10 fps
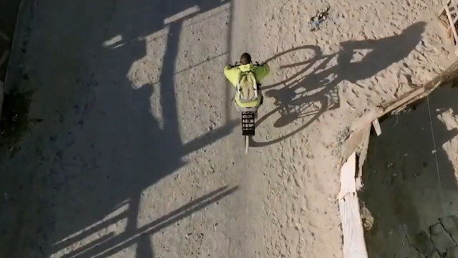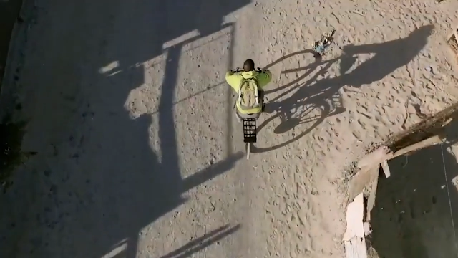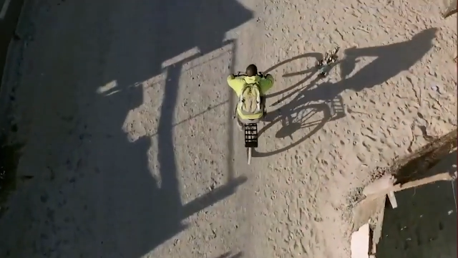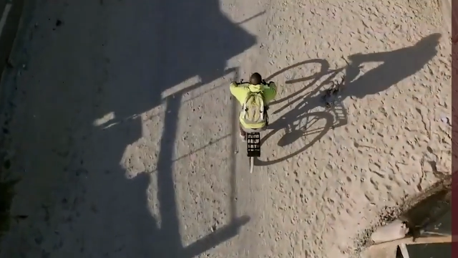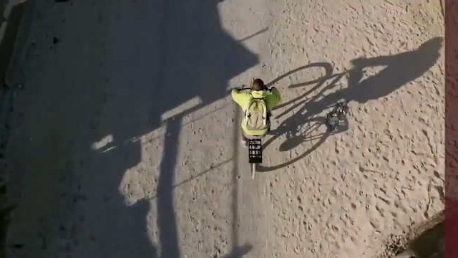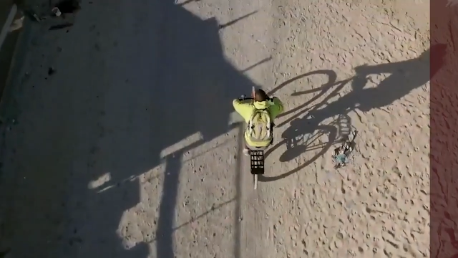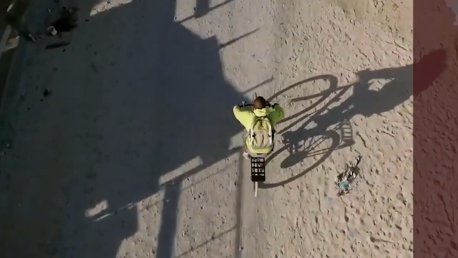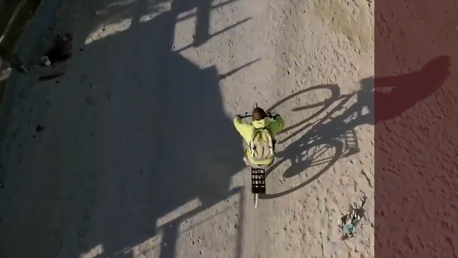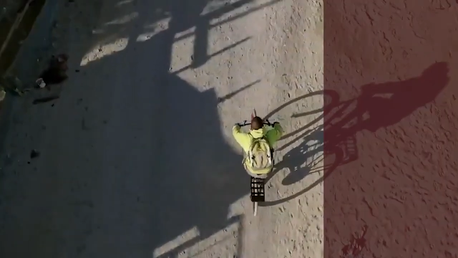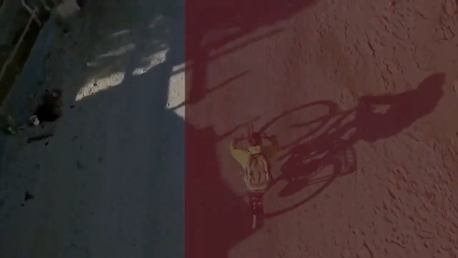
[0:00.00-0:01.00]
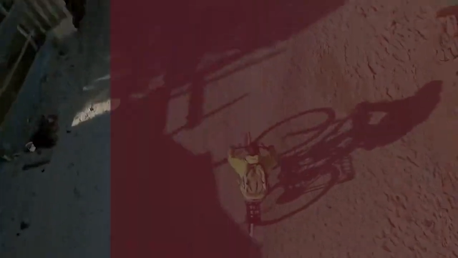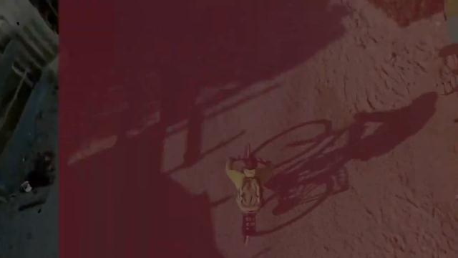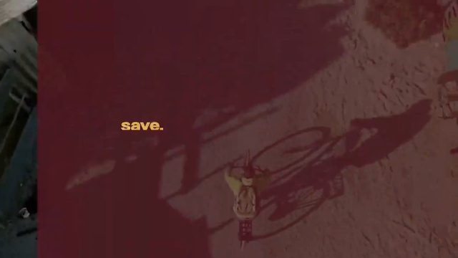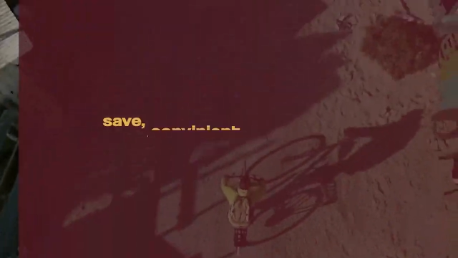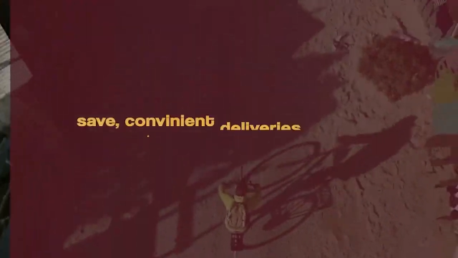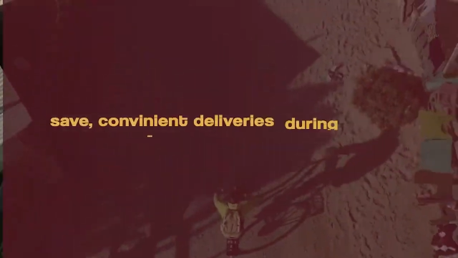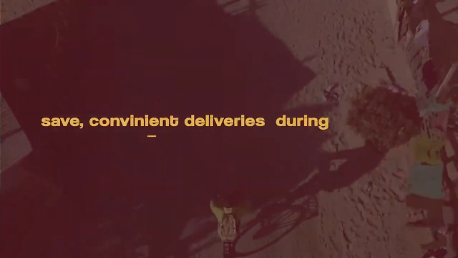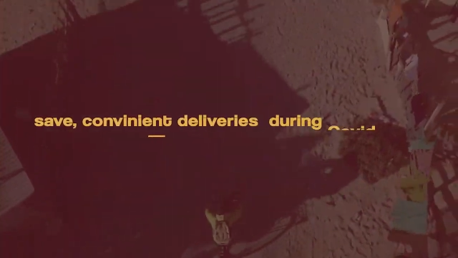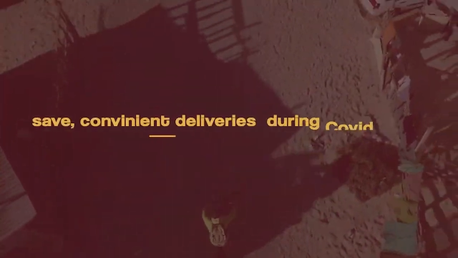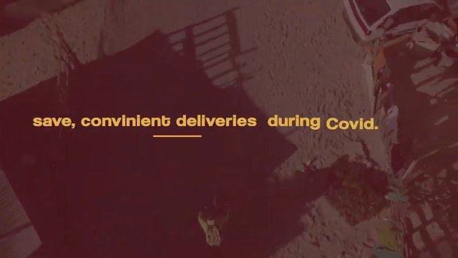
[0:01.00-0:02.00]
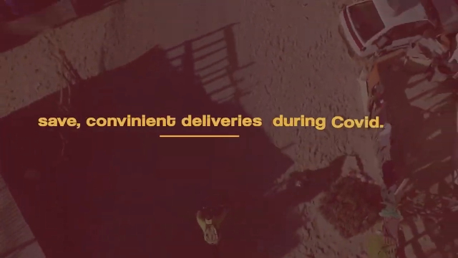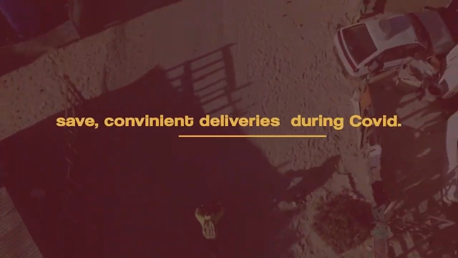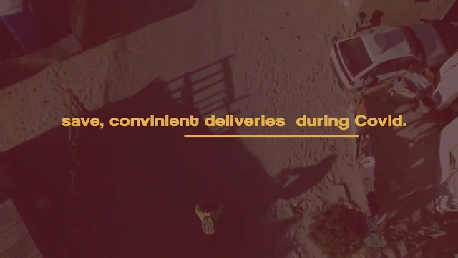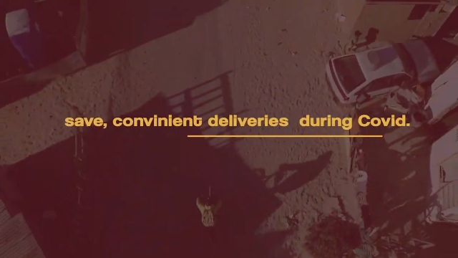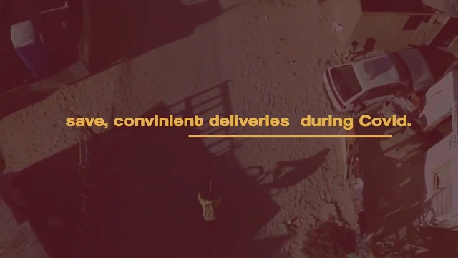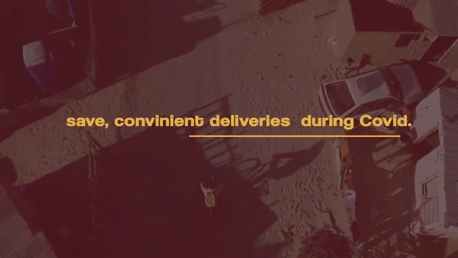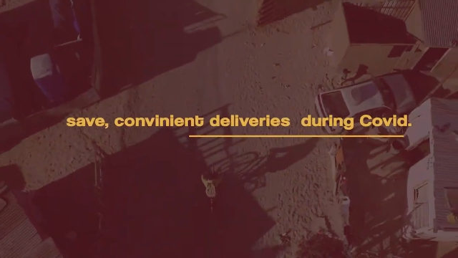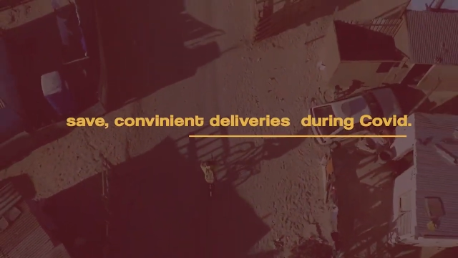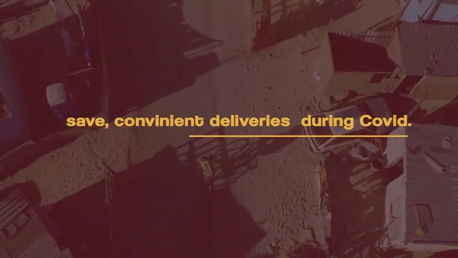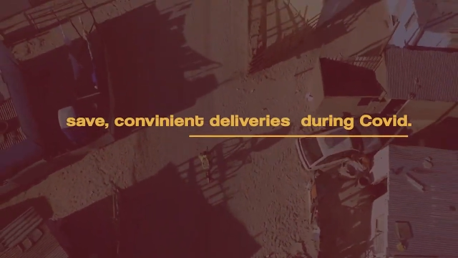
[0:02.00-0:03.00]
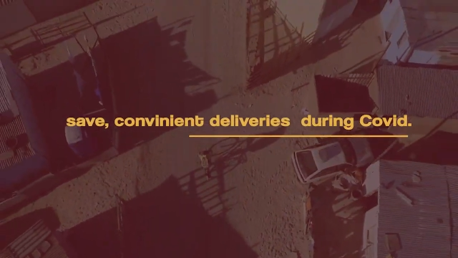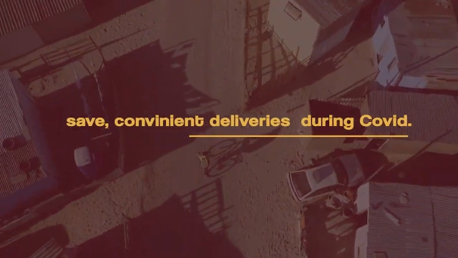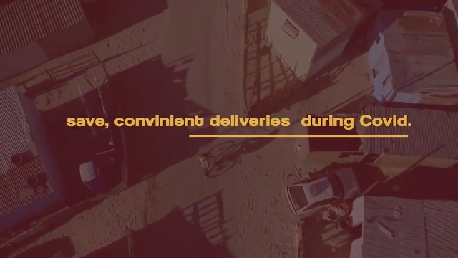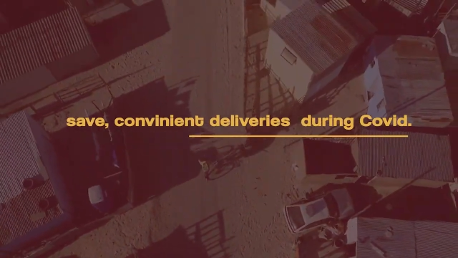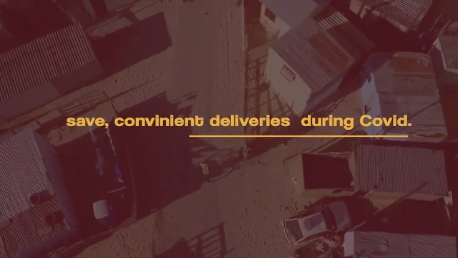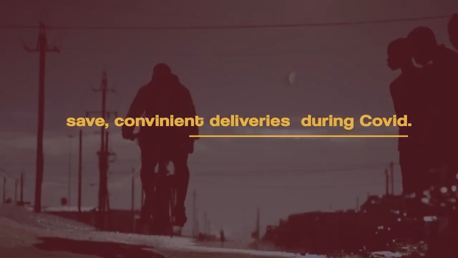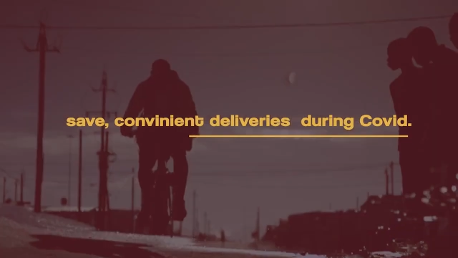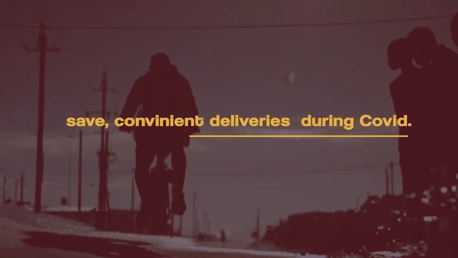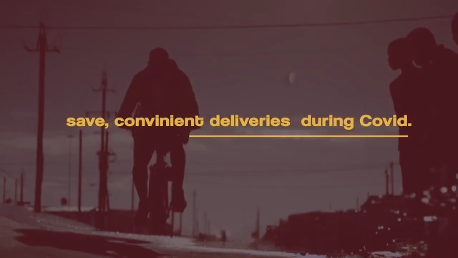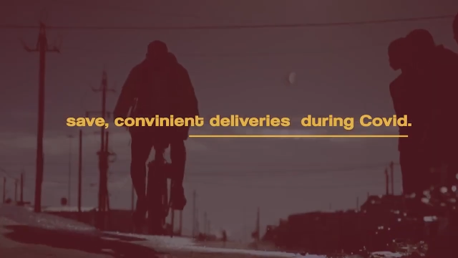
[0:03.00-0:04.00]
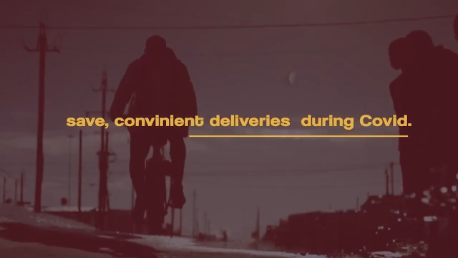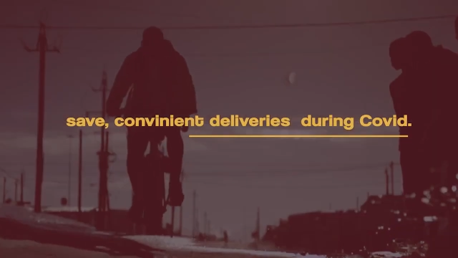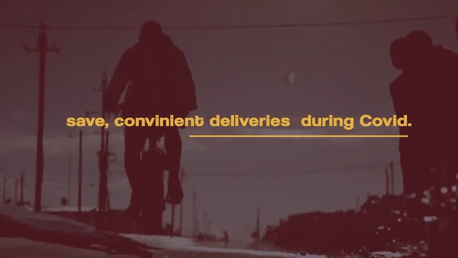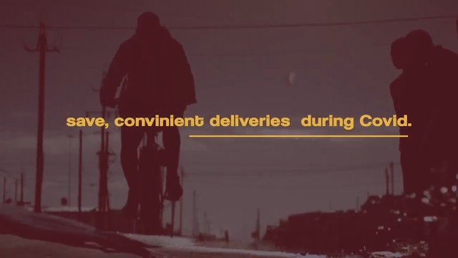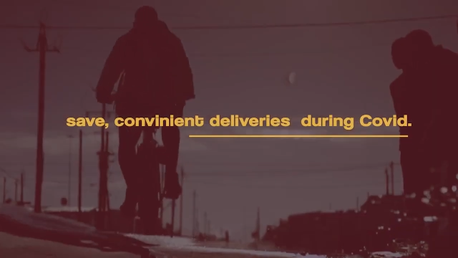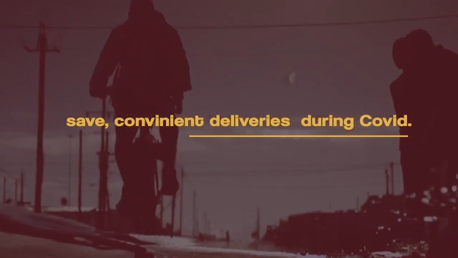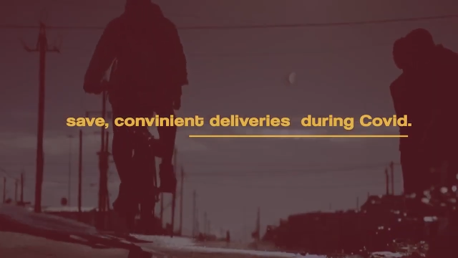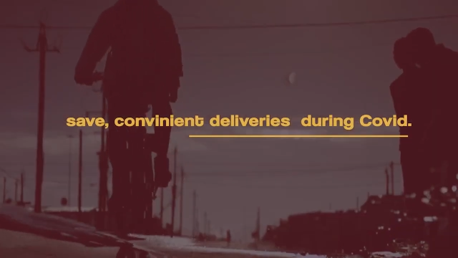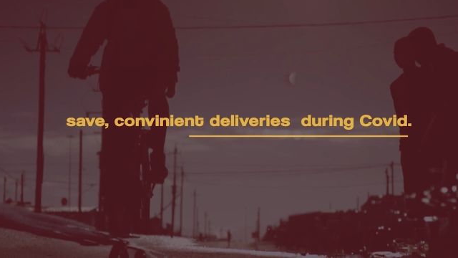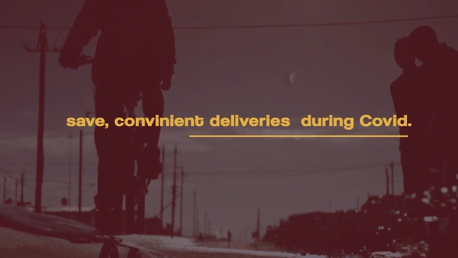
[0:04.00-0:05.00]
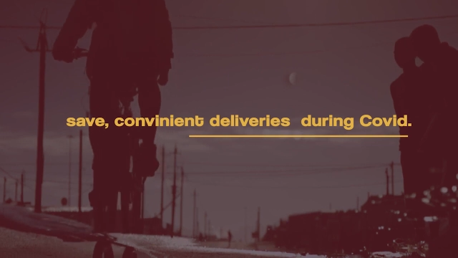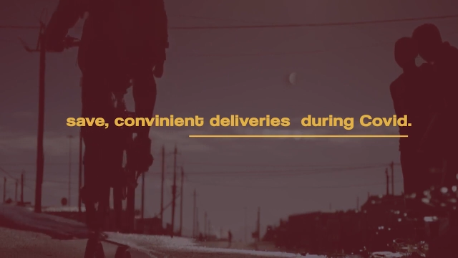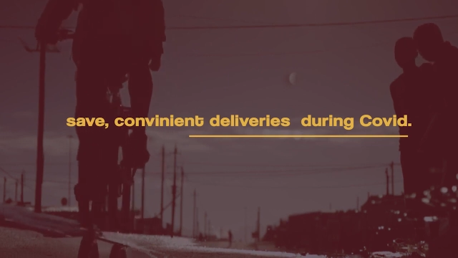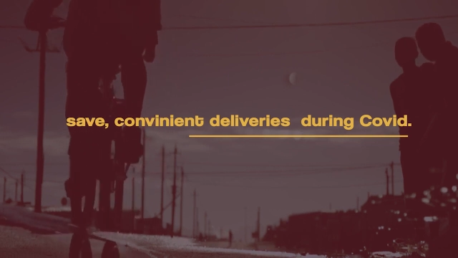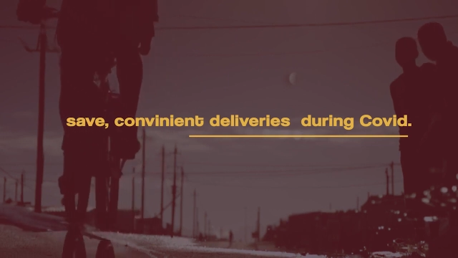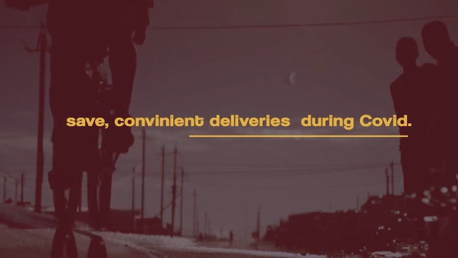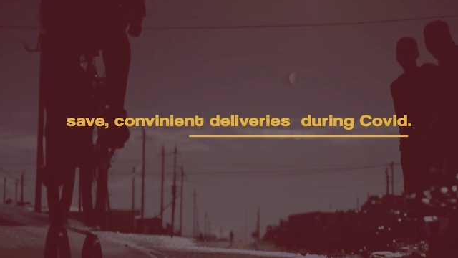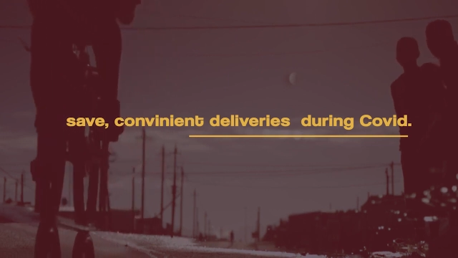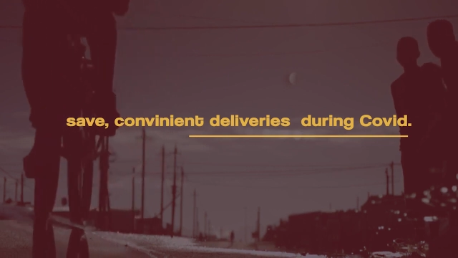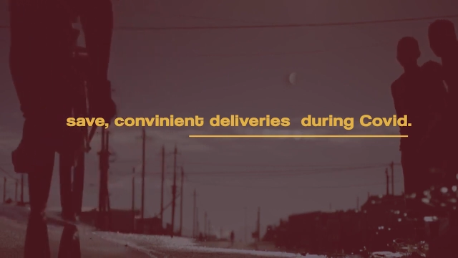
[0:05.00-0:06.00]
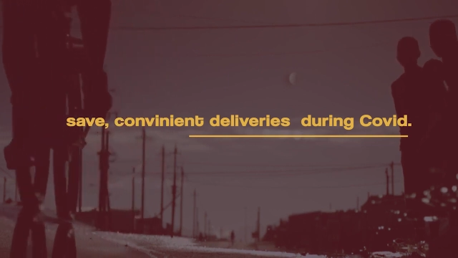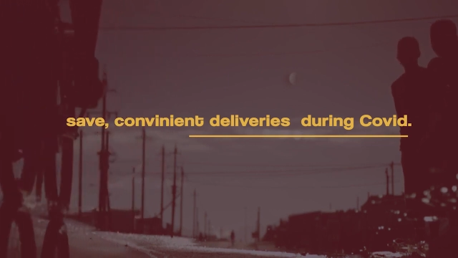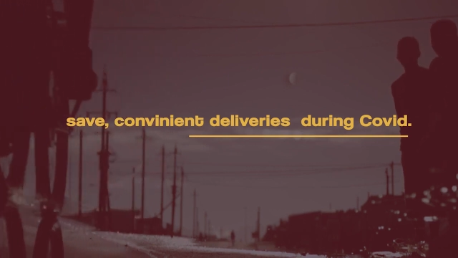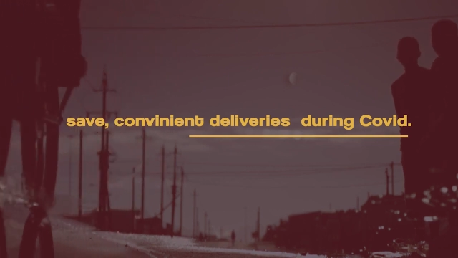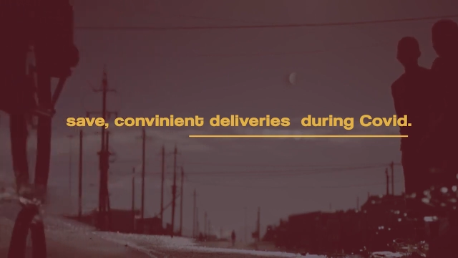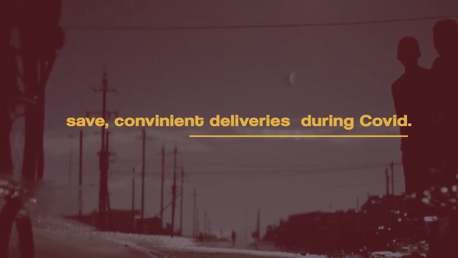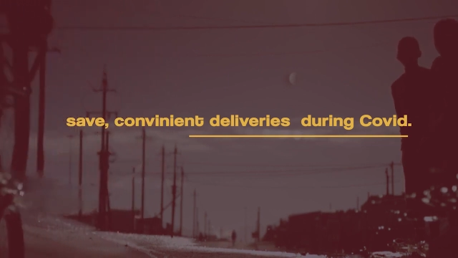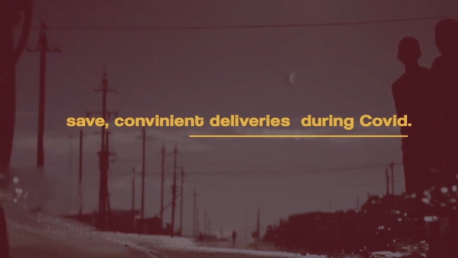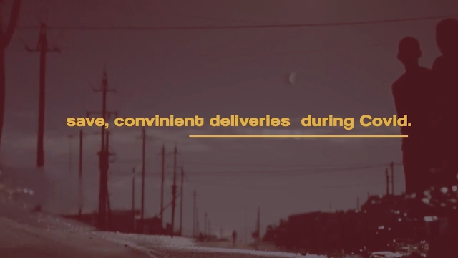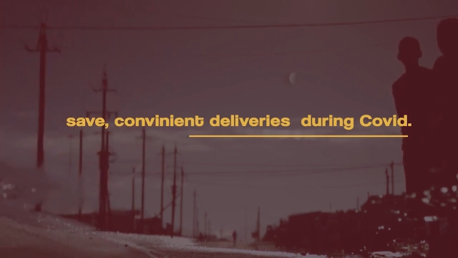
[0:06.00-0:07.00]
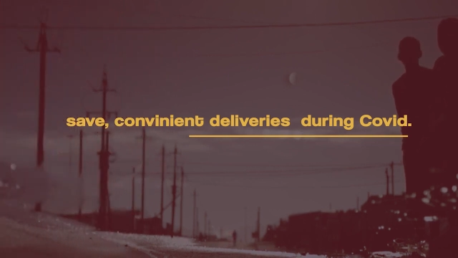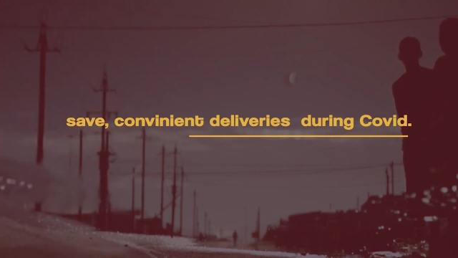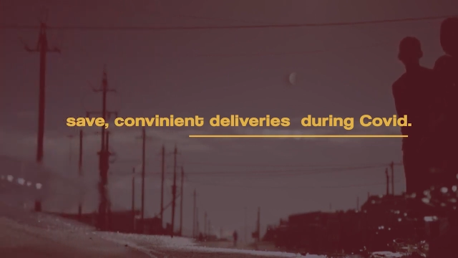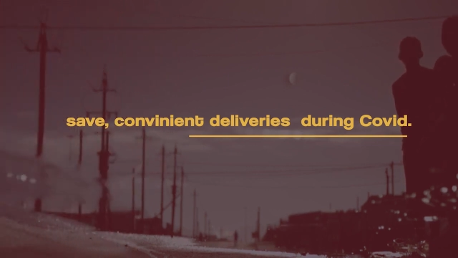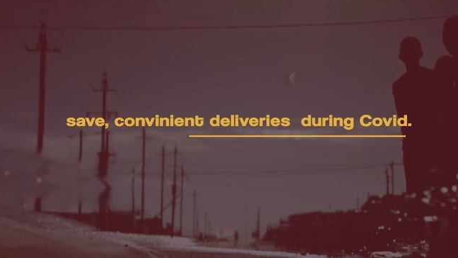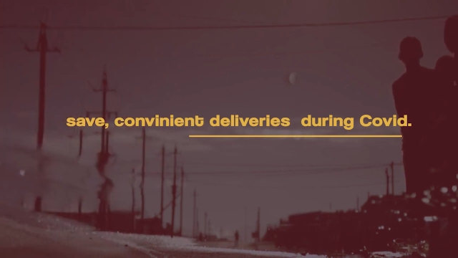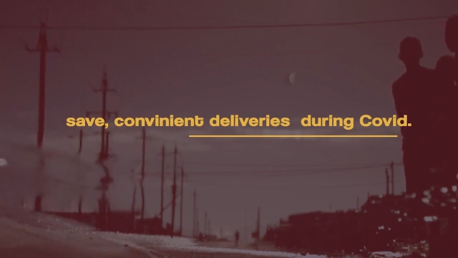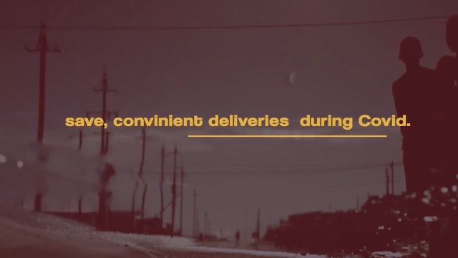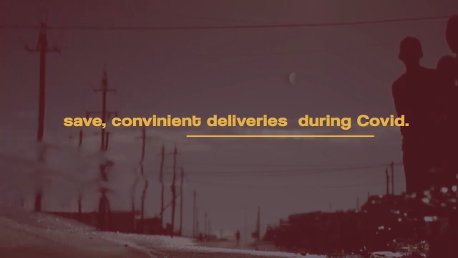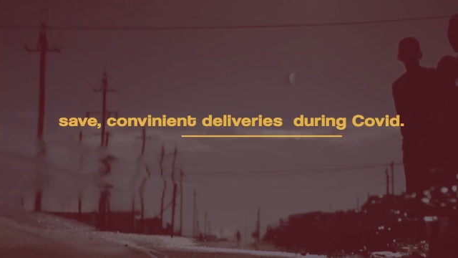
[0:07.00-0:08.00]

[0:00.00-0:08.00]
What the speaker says: Nobody's mouth can be seen.